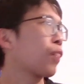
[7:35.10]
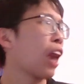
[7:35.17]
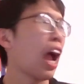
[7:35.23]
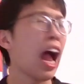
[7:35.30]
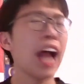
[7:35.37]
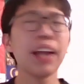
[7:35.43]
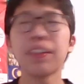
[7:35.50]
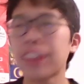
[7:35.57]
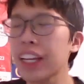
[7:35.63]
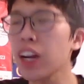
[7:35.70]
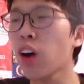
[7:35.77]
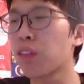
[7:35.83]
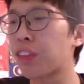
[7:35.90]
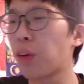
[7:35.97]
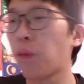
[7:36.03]
I think
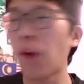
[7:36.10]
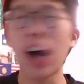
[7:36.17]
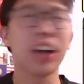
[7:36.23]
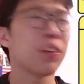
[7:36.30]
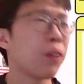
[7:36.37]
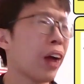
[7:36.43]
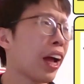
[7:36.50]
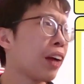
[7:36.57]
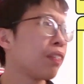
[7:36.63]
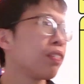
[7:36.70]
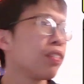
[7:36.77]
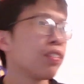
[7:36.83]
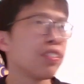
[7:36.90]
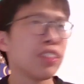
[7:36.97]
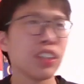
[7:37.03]
of the one where
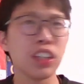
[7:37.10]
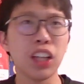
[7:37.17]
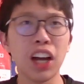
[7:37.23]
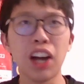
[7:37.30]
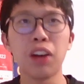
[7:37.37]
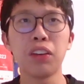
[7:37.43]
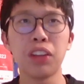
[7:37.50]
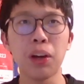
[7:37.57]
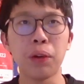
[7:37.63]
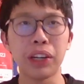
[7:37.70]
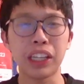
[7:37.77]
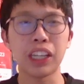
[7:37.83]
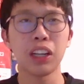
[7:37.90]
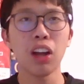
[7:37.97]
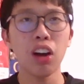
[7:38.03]
the there was
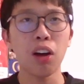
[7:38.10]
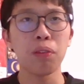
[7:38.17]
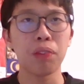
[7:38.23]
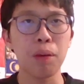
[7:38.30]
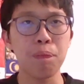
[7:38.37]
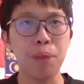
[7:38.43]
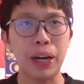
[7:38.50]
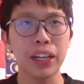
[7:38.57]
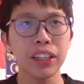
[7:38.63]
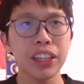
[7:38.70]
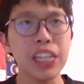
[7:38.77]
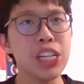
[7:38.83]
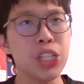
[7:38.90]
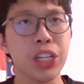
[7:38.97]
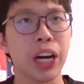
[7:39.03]
a lot of a
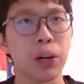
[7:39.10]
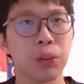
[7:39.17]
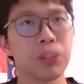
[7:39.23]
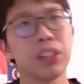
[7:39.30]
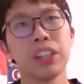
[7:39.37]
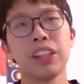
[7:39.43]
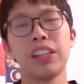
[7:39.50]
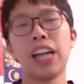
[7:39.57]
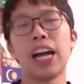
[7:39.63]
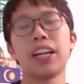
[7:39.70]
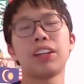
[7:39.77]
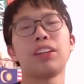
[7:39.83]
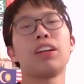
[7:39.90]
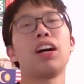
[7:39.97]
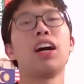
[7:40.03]
penalty shout that
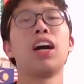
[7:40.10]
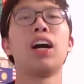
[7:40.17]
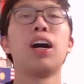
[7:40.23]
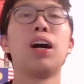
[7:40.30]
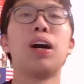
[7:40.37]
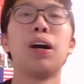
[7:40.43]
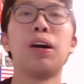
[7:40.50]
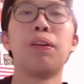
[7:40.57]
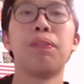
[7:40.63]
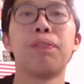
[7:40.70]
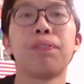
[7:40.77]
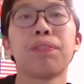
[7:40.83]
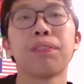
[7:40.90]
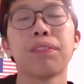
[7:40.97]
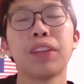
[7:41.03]
um
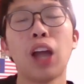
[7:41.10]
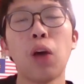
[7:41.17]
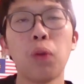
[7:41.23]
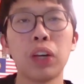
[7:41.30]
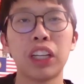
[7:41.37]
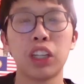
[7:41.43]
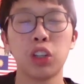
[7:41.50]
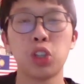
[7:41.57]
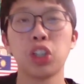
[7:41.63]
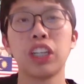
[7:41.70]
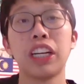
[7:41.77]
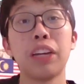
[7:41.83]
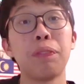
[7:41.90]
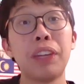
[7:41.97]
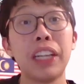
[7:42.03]
was should have
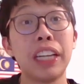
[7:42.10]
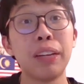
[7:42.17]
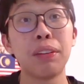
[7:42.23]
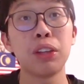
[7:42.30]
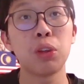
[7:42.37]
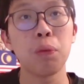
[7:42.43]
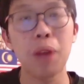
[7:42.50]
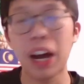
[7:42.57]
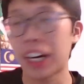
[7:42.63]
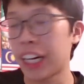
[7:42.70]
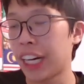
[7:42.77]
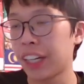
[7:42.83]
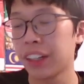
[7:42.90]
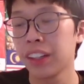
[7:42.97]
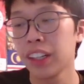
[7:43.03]
been given to
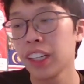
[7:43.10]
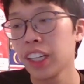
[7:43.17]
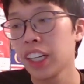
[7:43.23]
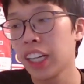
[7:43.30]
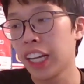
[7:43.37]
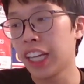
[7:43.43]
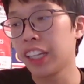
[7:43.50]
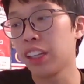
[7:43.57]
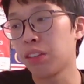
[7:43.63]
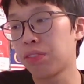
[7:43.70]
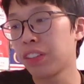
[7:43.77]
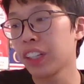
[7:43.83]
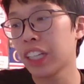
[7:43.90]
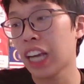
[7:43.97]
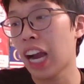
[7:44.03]
Bahrain in the
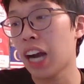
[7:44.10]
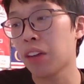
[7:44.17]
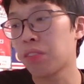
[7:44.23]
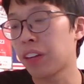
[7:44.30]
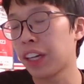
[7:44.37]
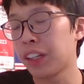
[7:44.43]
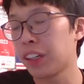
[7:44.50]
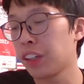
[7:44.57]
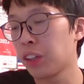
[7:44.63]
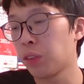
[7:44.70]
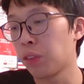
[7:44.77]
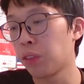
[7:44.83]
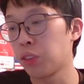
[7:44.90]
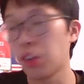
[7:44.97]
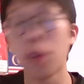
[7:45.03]
first half and
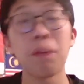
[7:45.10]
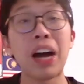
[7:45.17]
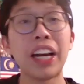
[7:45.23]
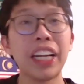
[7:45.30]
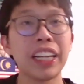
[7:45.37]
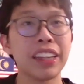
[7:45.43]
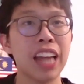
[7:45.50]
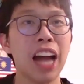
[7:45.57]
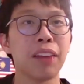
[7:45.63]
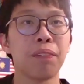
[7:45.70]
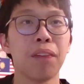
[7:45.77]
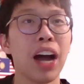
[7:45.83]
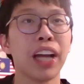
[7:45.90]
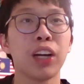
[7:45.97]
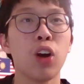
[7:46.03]
Dominic Tan,
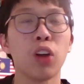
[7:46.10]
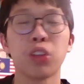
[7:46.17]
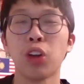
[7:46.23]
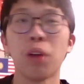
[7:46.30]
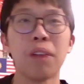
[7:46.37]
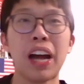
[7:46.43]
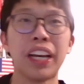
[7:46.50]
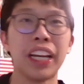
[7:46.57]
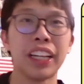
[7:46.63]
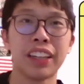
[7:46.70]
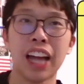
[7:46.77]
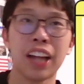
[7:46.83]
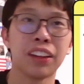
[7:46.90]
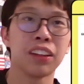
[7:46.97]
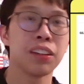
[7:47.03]
my god Dominic
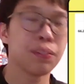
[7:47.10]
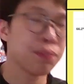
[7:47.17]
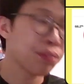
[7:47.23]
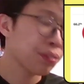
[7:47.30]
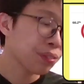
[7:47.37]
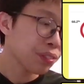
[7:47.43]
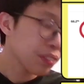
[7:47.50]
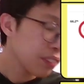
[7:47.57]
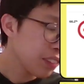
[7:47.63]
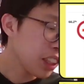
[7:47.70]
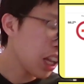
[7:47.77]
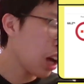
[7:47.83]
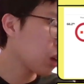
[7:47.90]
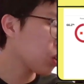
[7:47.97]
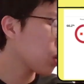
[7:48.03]
Tan.
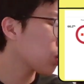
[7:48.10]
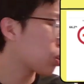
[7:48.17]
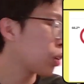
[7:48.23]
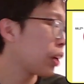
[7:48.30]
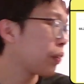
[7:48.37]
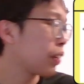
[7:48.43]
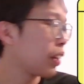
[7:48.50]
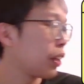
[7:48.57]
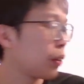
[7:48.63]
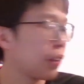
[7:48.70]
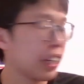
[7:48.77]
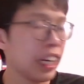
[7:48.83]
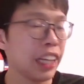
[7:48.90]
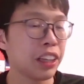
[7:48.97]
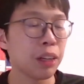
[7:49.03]
I'll talk to him a little bit
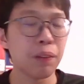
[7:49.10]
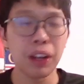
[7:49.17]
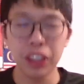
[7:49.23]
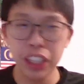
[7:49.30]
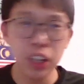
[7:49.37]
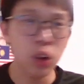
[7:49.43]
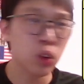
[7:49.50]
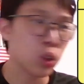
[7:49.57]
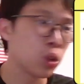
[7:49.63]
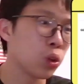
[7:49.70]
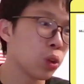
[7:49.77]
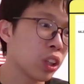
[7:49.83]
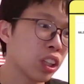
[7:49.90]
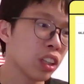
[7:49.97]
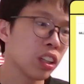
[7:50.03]
later, but Dion
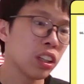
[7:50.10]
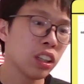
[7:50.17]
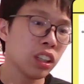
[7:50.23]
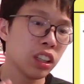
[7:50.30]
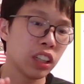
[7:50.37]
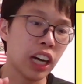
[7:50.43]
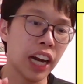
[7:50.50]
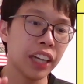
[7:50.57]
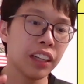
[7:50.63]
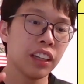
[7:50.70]
right?